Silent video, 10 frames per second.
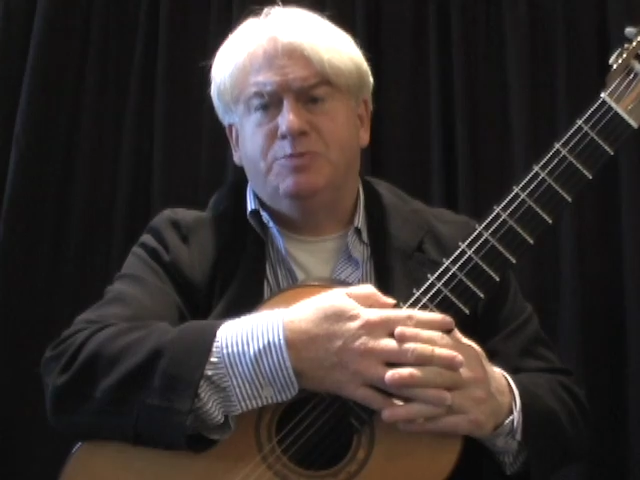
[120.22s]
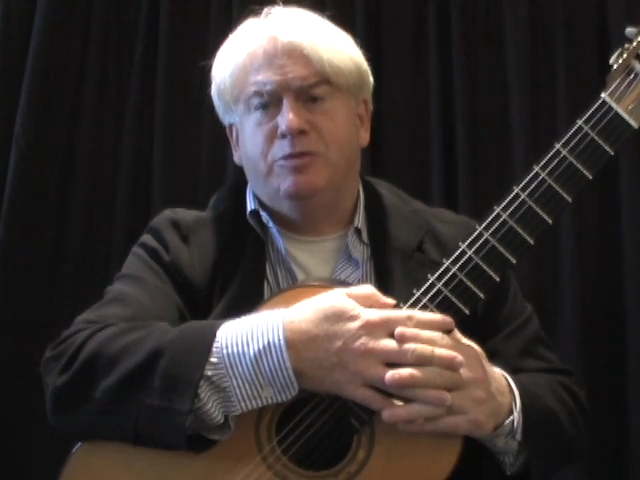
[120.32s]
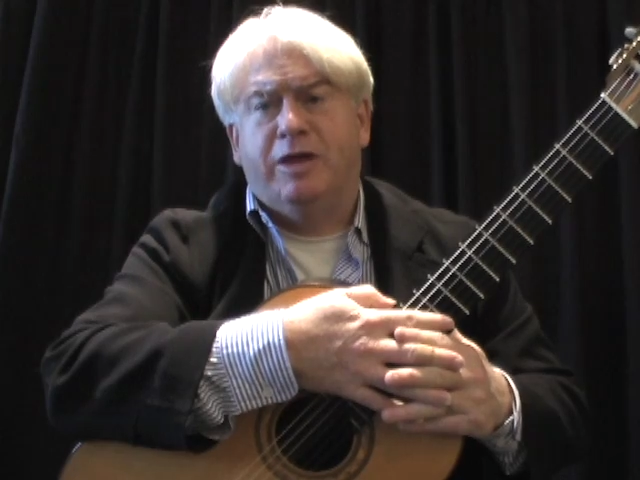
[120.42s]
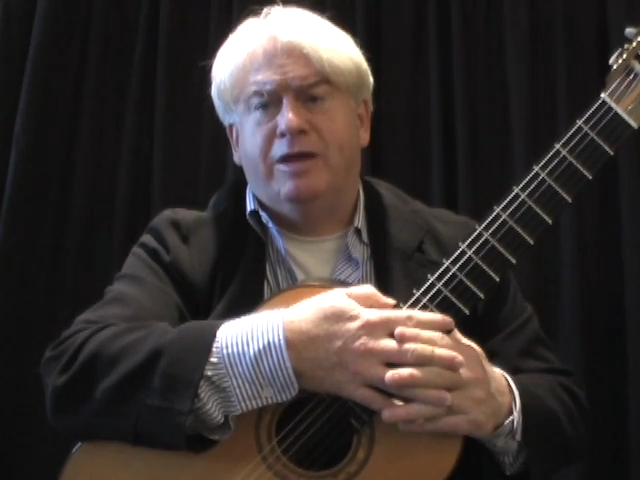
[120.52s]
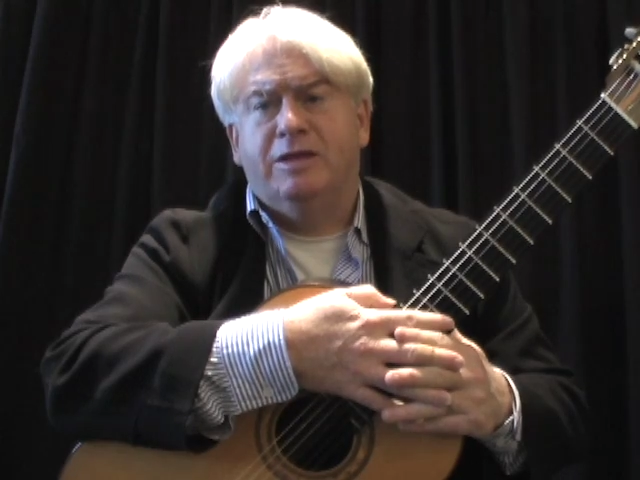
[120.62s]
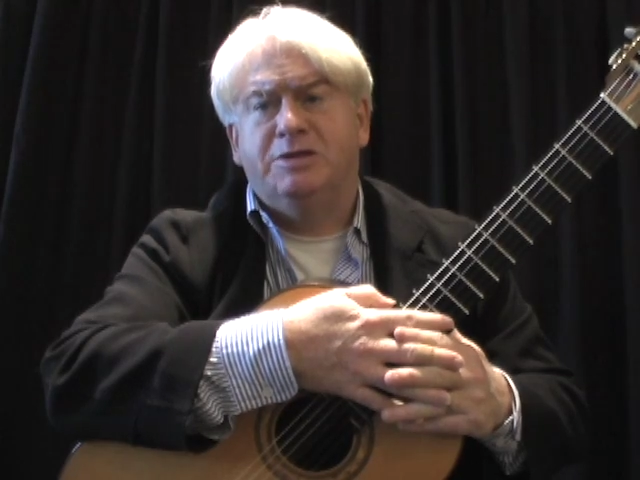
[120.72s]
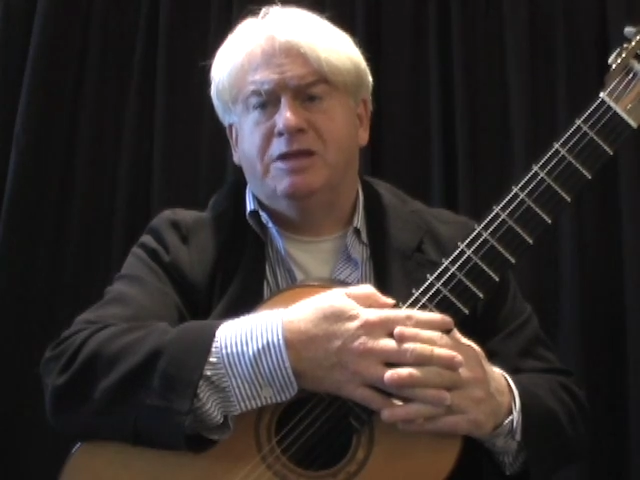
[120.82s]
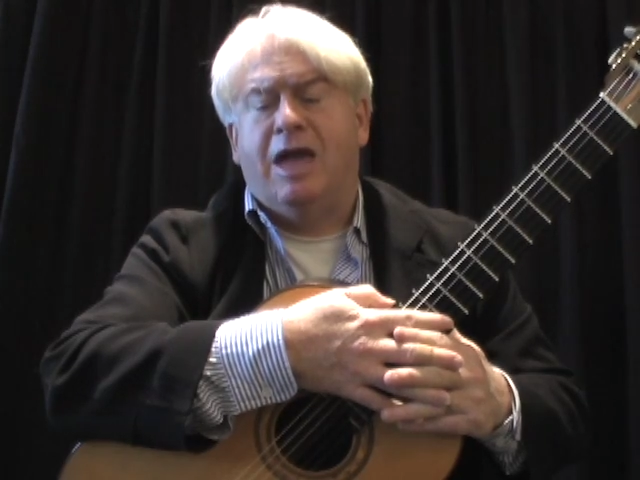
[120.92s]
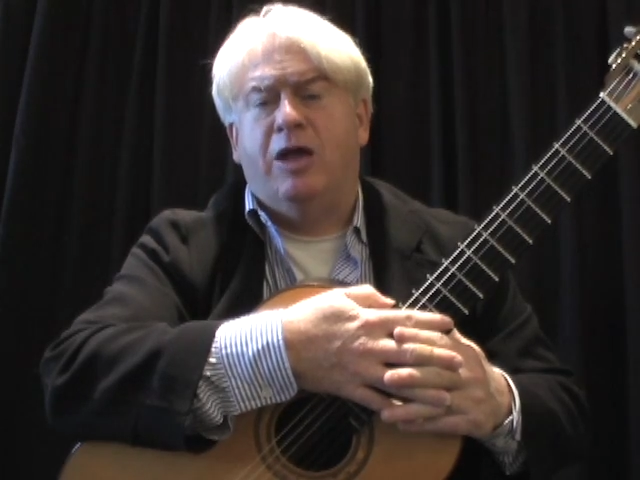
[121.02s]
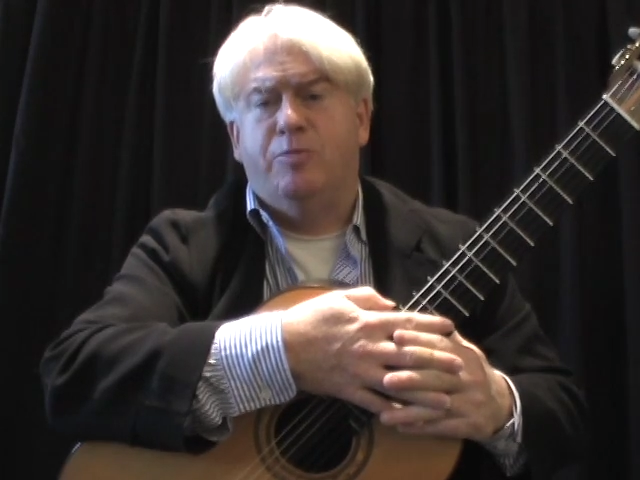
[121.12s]
plan
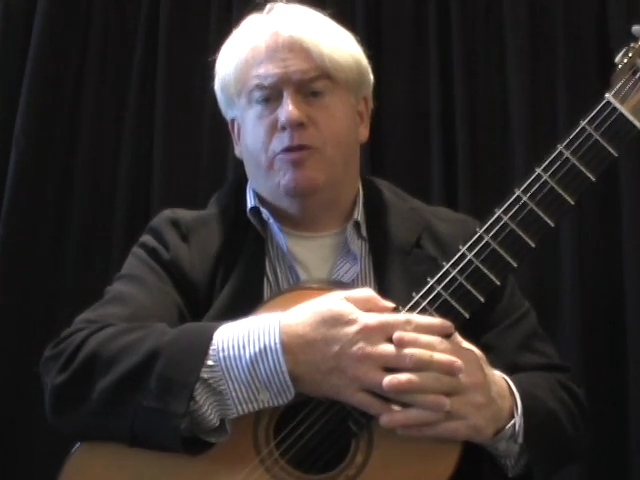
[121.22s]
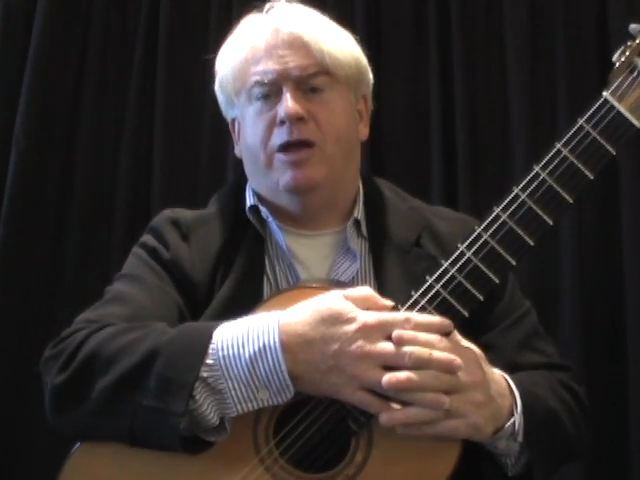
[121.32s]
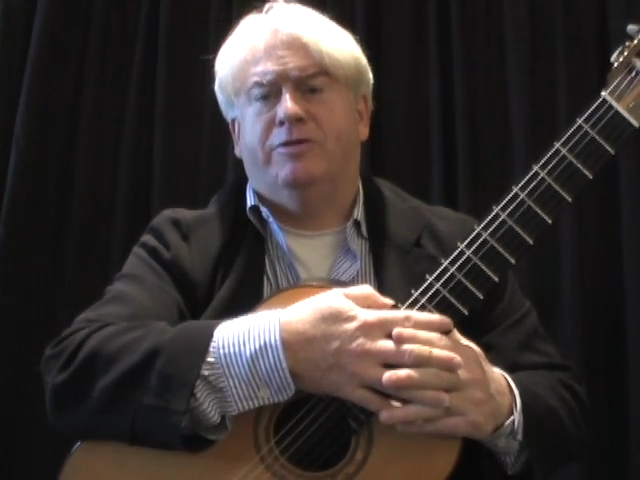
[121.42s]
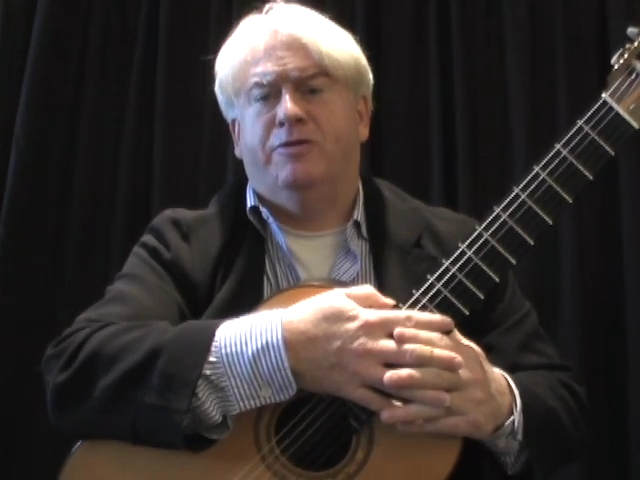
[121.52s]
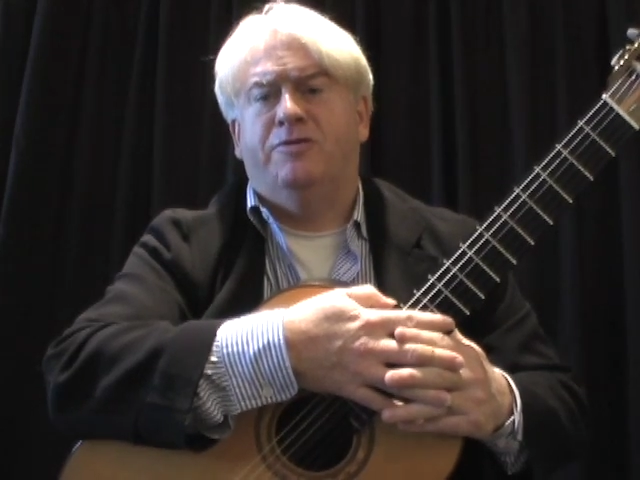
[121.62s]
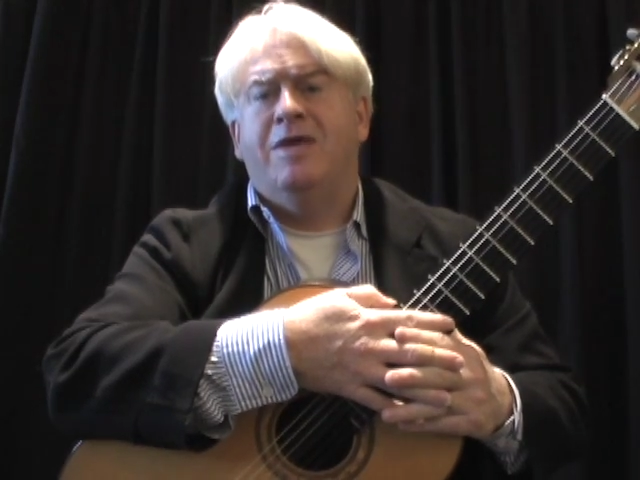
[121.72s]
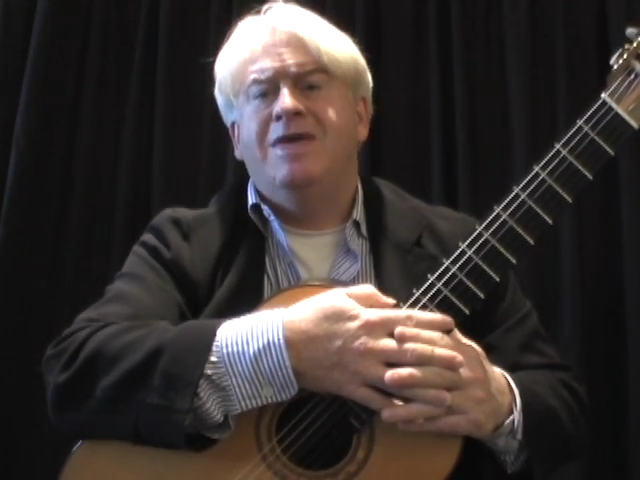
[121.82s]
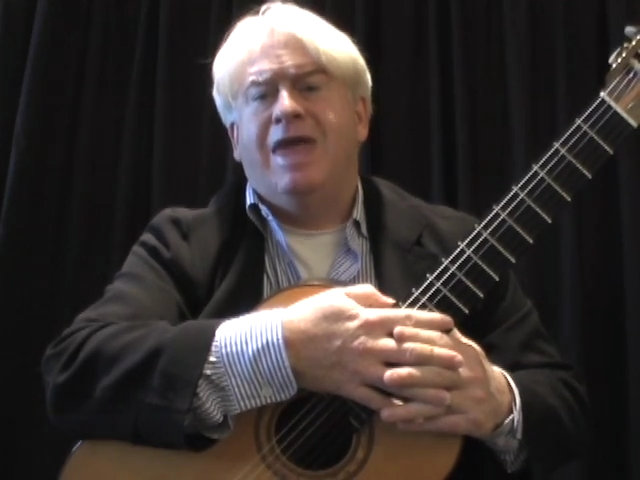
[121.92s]
listing how to practice